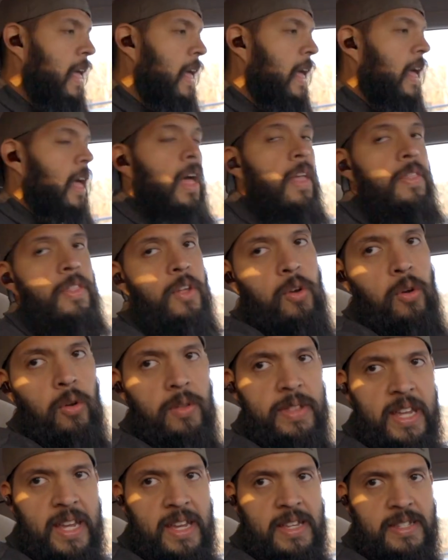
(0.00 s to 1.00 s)
the mountain. The
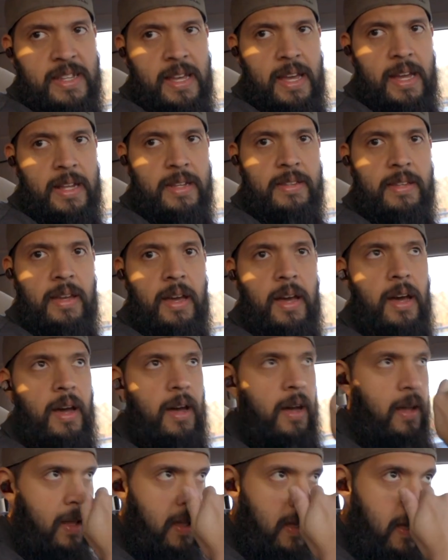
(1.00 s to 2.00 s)
cool thing is that
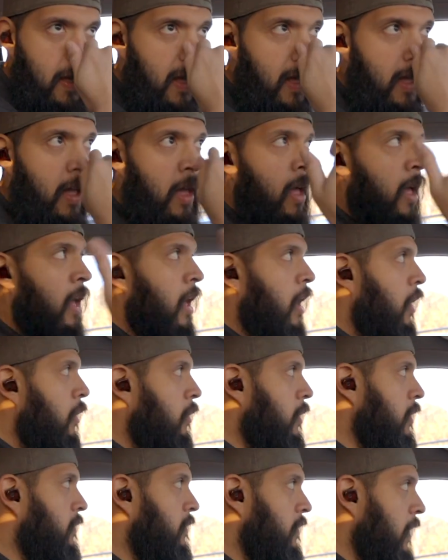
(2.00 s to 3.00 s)

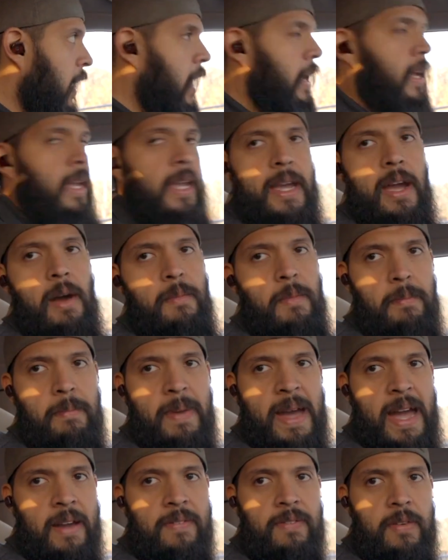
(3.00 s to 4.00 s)
with vlogging coming
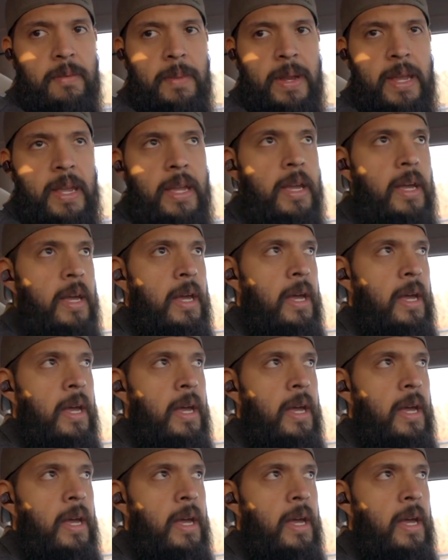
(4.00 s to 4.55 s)
back for me,